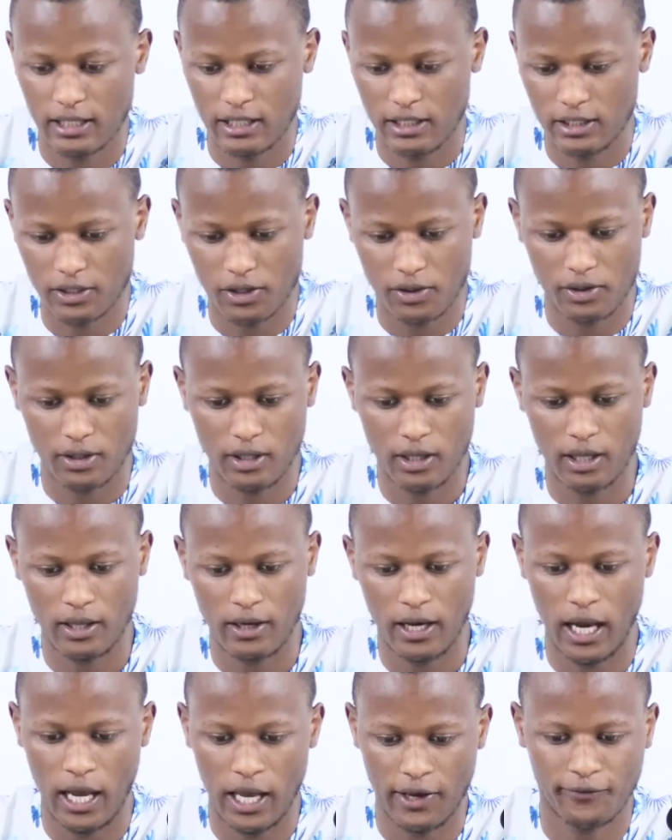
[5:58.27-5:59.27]
So
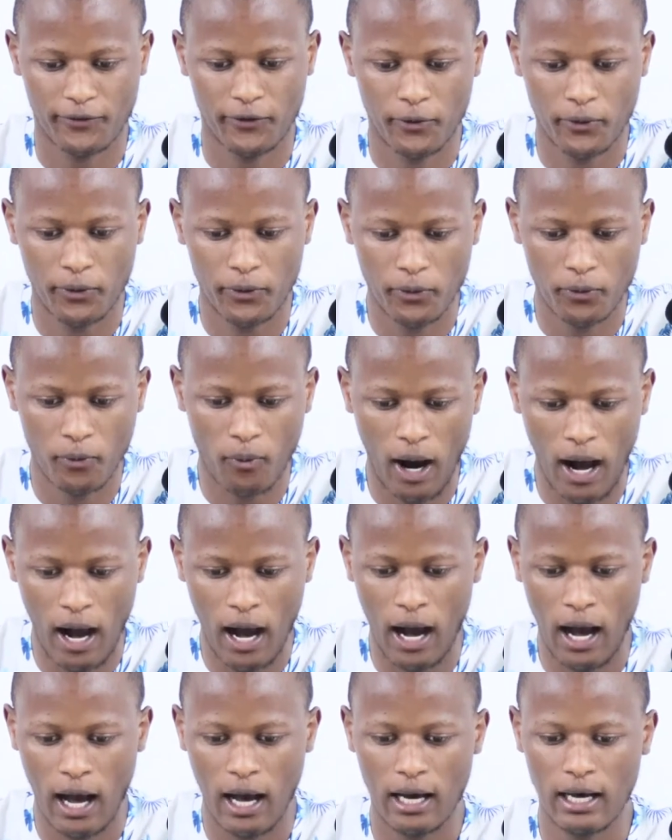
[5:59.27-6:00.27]
if you
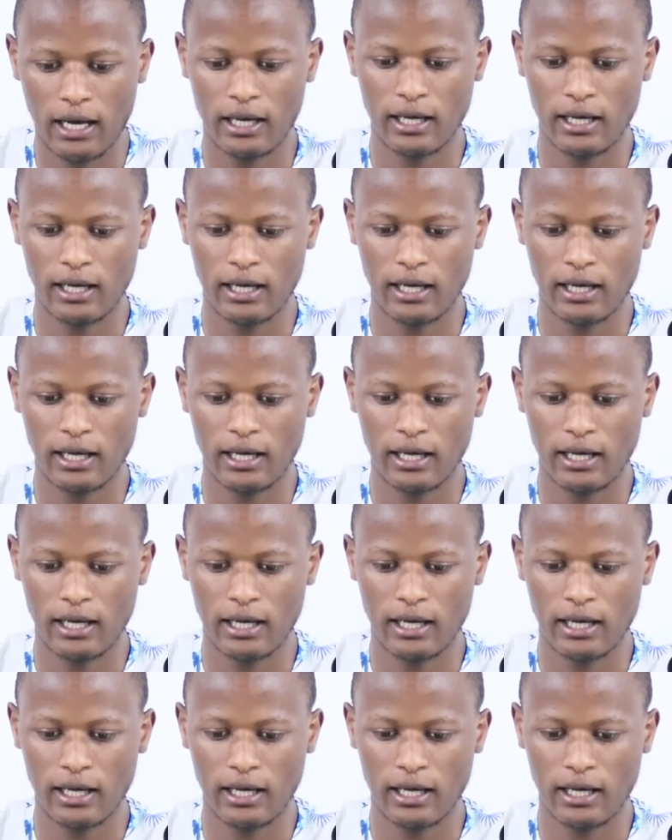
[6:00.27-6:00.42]
are